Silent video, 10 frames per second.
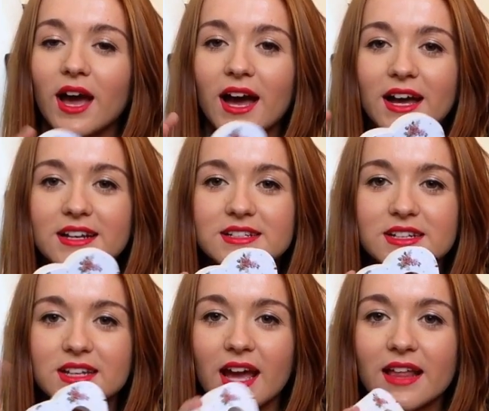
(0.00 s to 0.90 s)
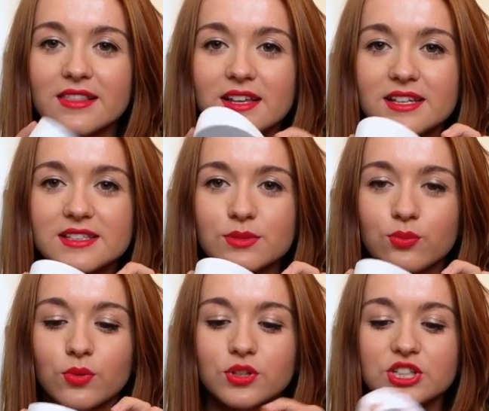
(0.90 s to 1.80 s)
And yeah, this,
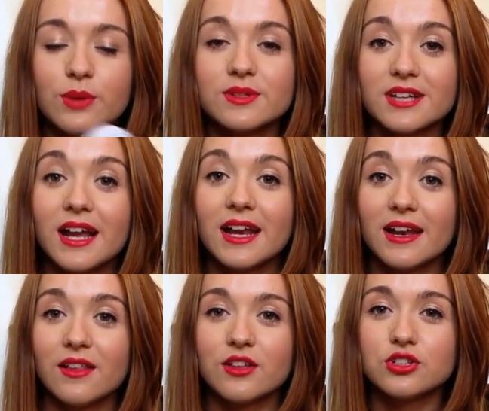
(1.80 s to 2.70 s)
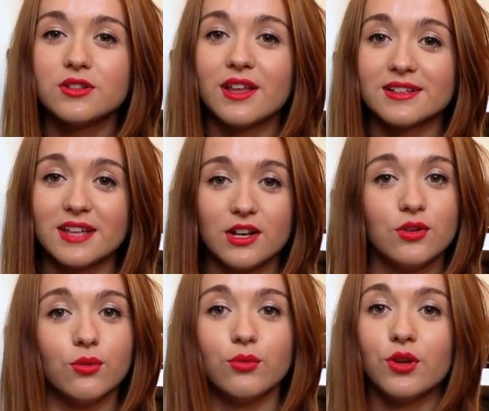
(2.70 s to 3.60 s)
what she was saying in the
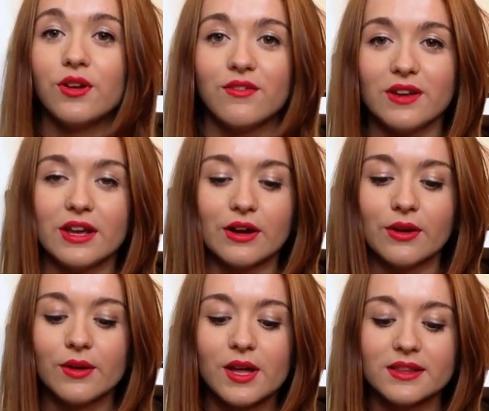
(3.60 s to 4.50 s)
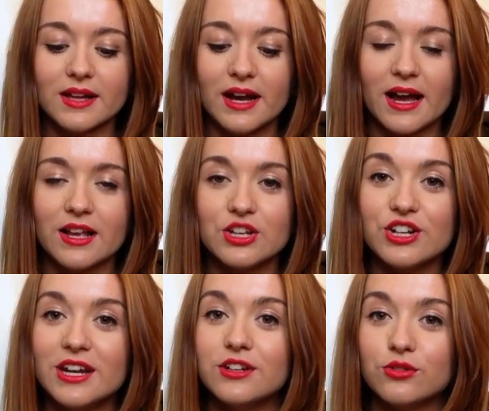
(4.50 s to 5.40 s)
essential uni video, that
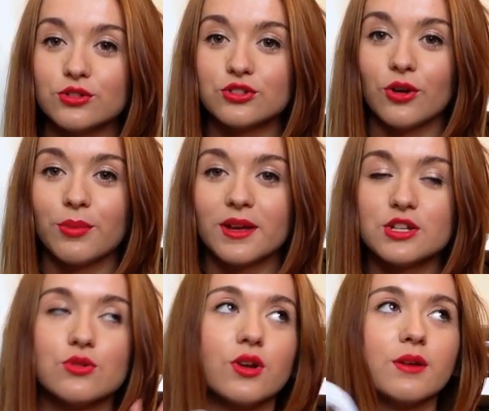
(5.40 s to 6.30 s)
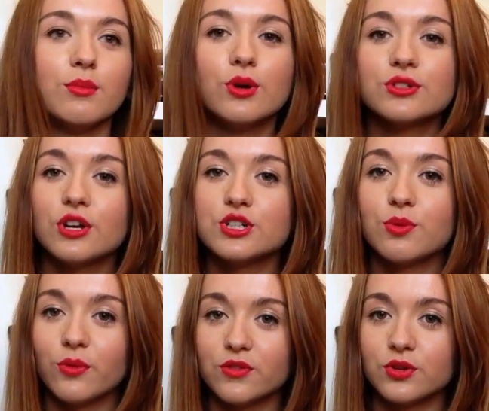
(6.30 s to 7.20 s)
you need a doorstop because you'll look more
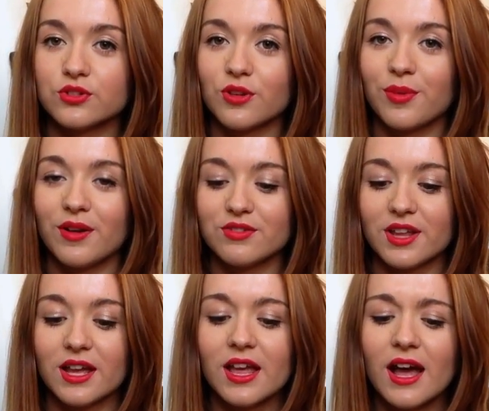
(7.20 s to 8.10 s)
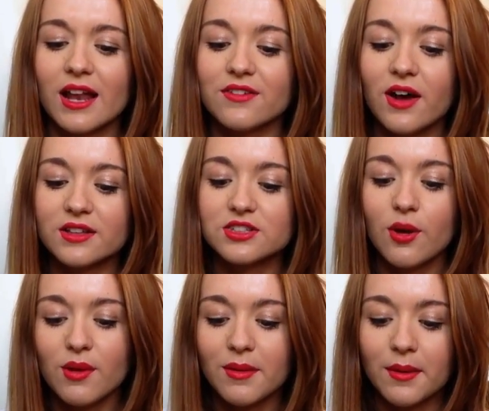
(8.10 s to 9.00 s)
sociable with a doorstop and everything. And I've heard so
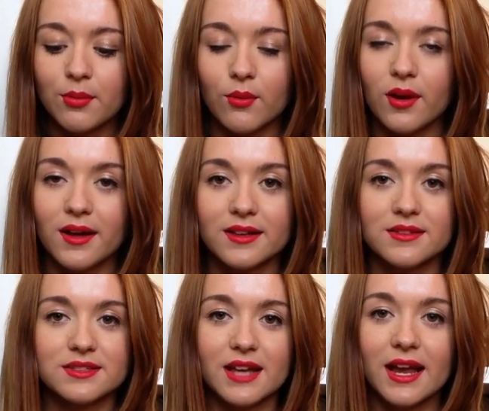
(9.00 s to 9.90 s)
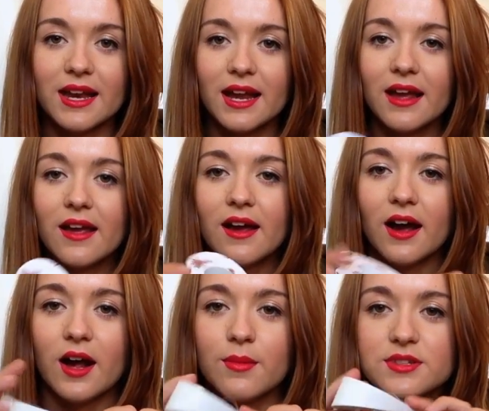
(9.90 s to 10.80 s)
many people like saying
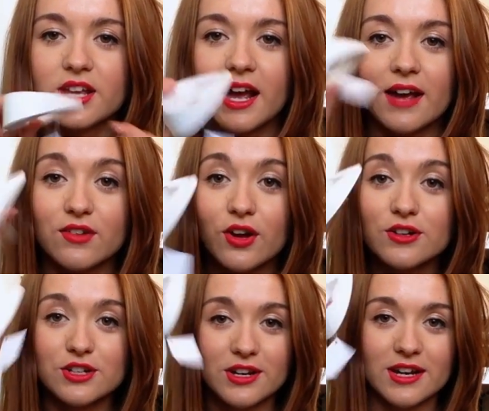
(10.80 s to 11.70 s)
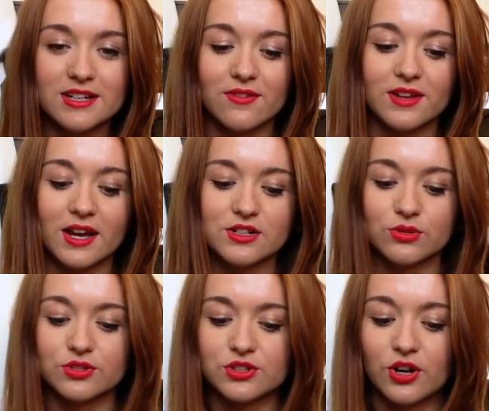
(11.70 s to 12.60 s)
it. So yeah, if you're going to uni, definitely get a
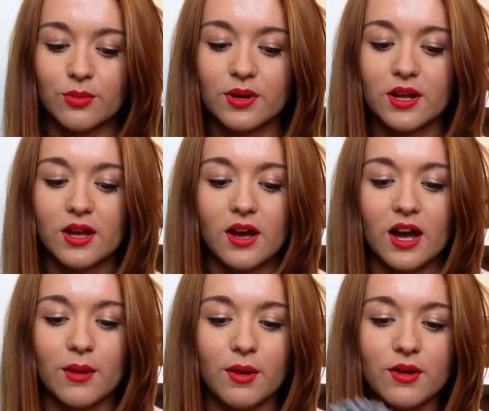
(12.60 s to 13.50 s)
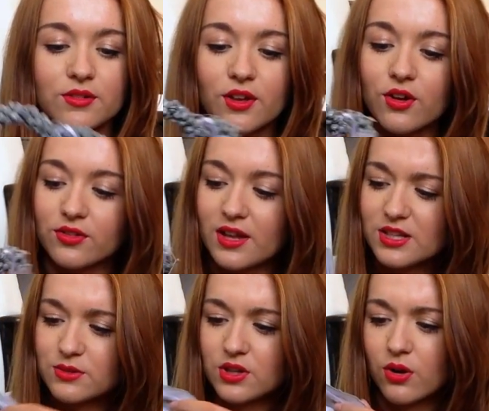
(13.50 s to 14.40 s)
doorstop. I also got
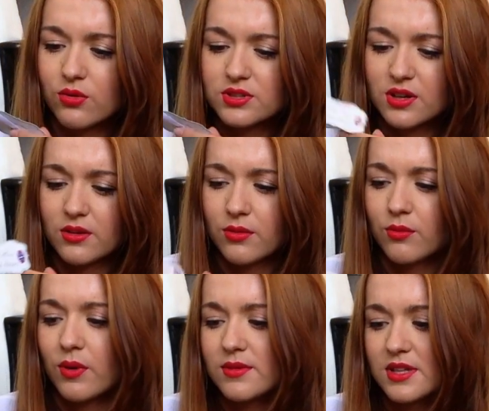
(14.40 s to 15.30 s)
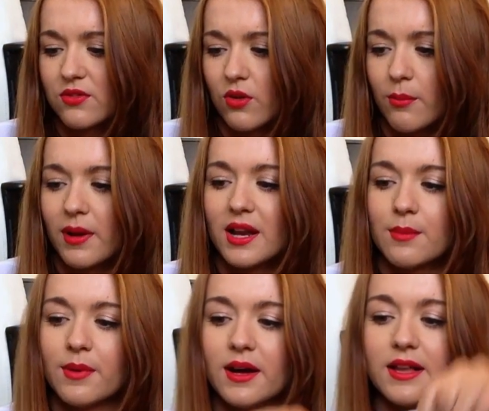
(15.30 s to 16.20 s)
this, which I also, where was this from?
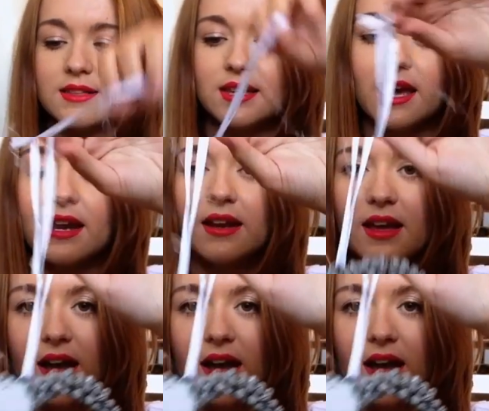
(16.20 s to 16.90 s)
B&M Bargains again.